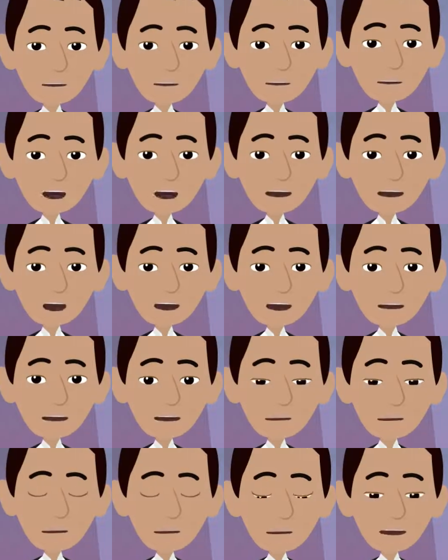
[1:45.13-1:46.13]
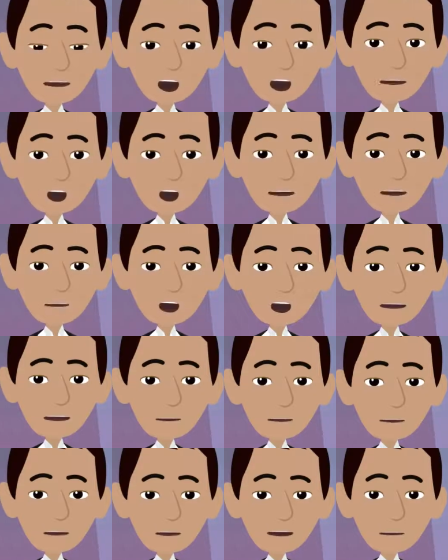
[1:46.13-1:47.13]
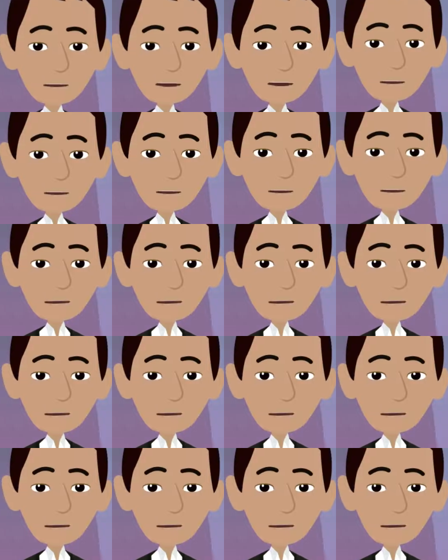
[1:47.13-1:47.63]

sphere of your consciousness itself.